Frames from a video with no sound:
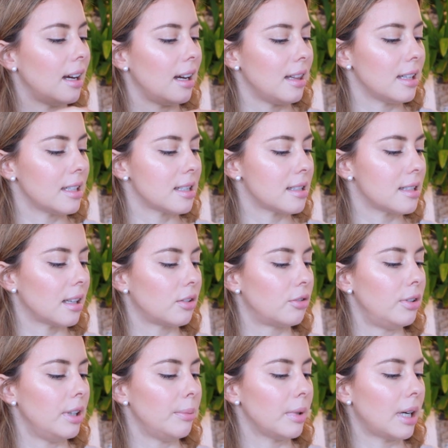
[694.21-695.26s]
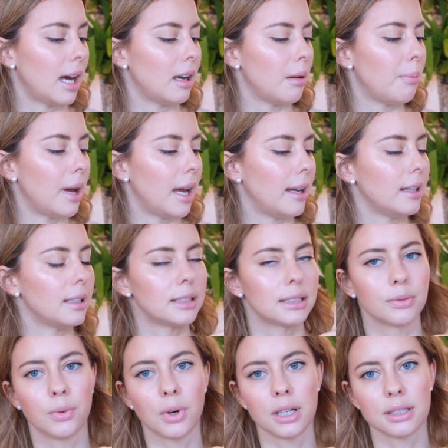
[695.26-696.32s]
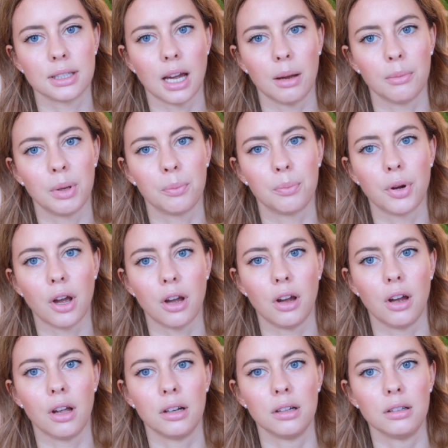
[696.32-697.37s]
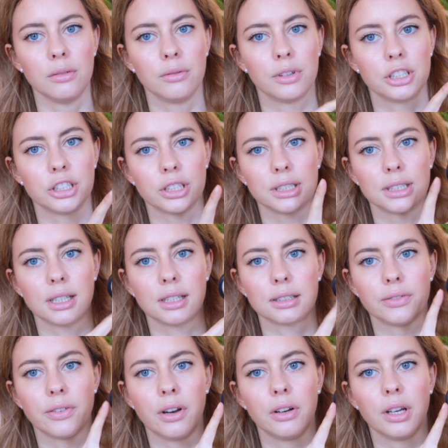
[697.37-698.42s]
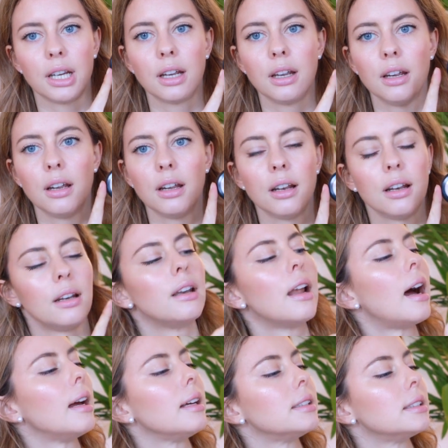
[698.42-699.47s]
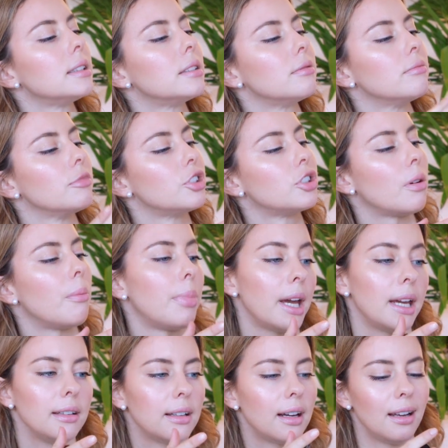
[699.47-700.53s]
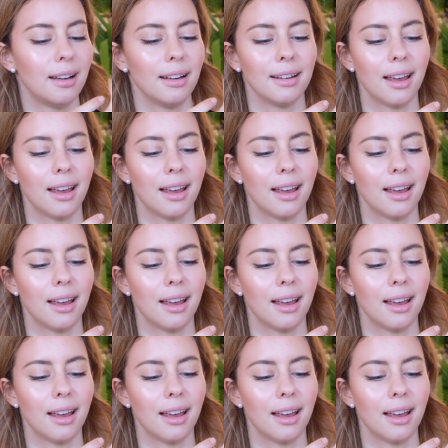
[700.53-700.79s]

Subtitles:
and this is the cream color base, One Time in Pearl, which is this very nice champagne color